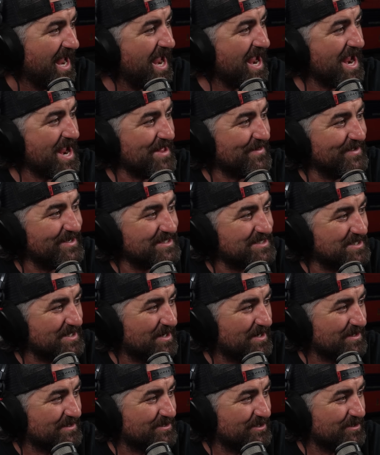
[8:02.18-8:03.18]
hey, this
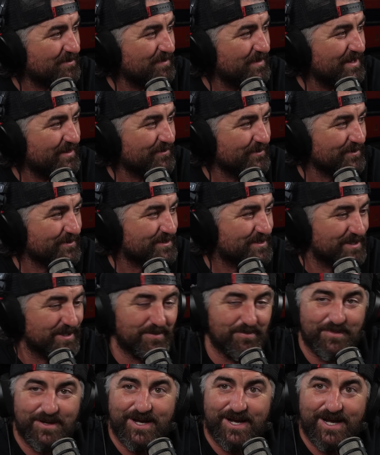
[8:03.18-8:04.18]
song took me through
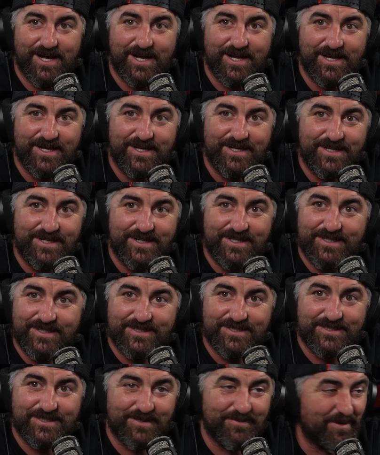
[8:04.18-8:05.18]
some
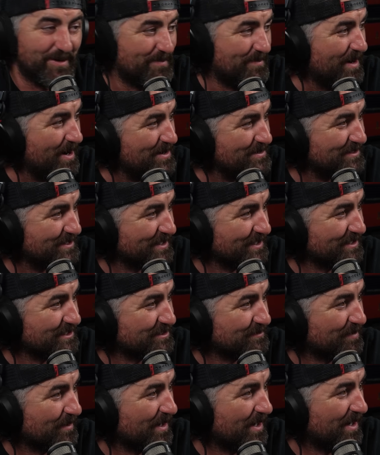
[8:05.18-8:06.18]

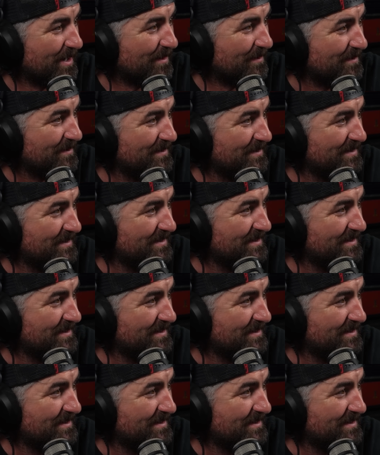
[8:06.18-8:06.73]
emotions, bro.